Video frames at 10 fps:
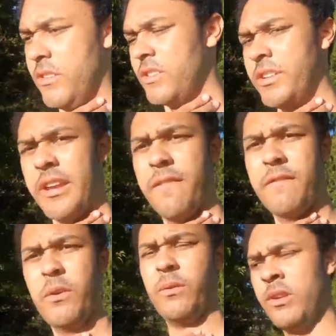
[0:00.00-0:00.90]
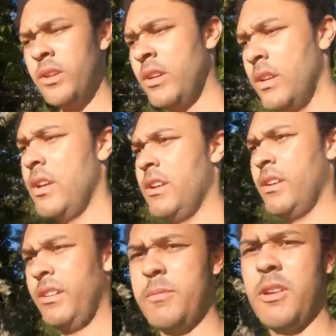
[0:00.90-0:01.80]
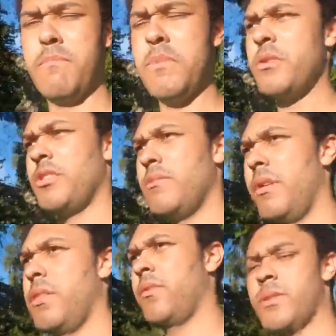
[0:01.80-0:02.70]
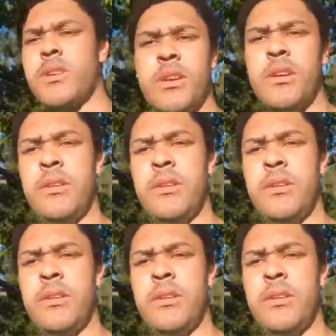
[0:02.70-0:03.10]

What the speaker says: Suddenly I feel a bit of mucus in my throat.